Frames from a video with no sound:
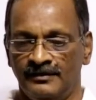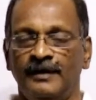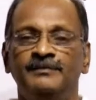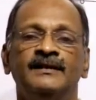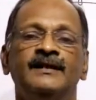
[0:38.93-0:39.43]

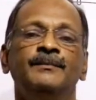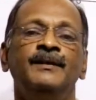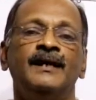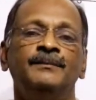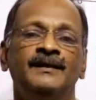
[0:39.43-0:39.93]
the object can
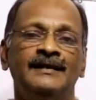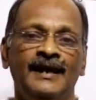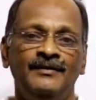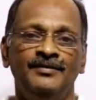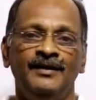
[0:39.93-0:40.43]
be kept at
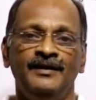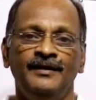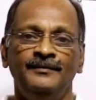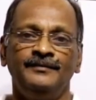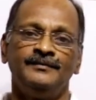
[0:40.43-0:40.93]

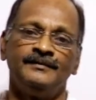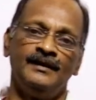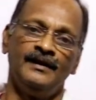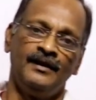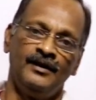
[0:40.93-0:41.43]
infinity
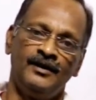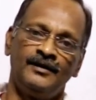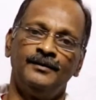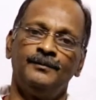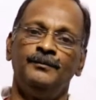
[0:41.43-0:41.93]

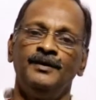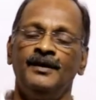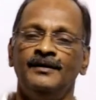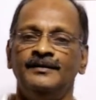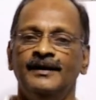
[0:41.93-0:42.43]
or
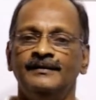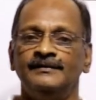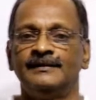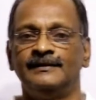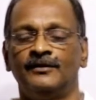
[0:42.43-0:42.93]
beyond the
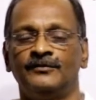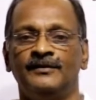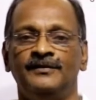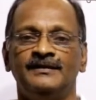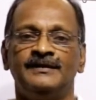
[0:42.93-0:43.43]
center of
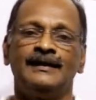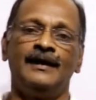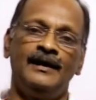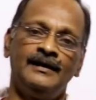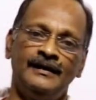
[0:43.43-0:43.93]
curvature,
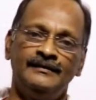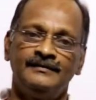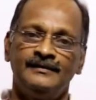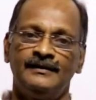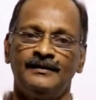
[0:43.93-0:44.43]
or at the
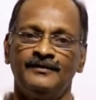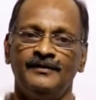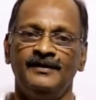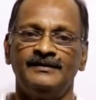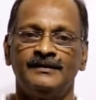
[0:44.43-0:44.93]
center of
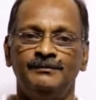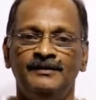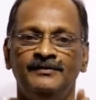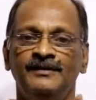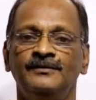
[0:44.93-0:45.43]
curvature
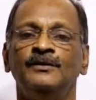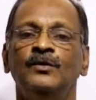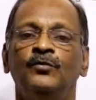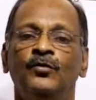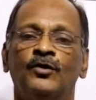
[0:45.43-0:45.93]
between
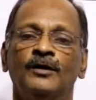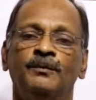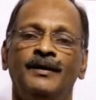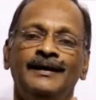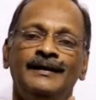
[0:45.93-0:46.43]
focal
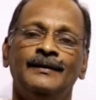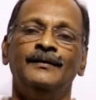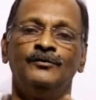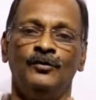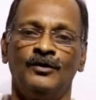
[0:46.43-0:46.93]
point
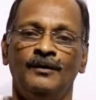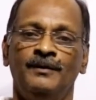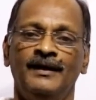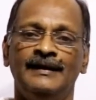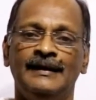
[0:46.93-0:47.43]

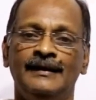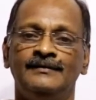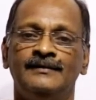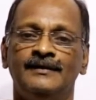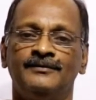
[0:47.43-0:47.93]

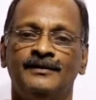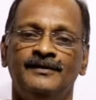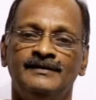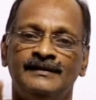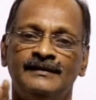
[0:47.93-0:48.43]
and center of
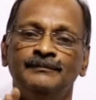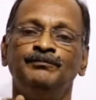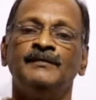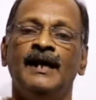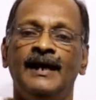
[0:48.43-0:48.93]
curvature,
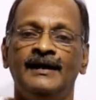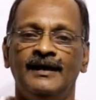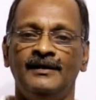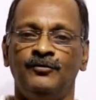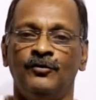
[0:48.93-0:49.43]

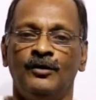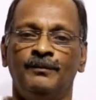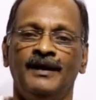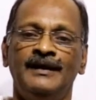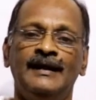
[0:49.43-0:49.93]
and at focal
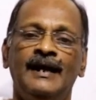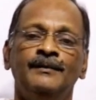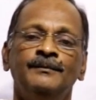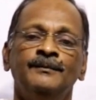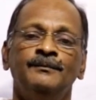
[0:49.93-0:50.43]
point
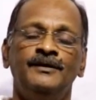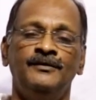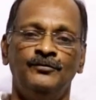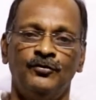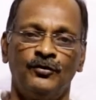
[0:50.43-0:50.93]
and
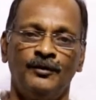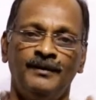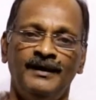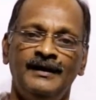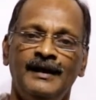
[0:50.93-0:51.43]
between focal
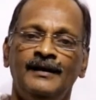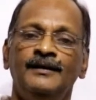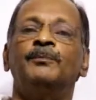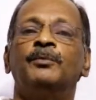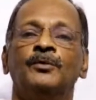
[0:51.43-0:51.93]
point
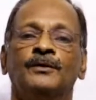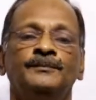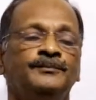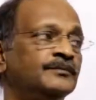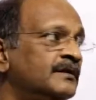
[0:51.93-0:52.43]
and the pole.
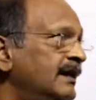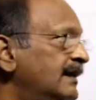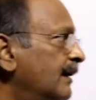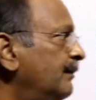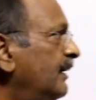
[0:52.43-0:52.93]

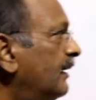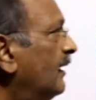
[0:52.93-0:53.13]
It can be,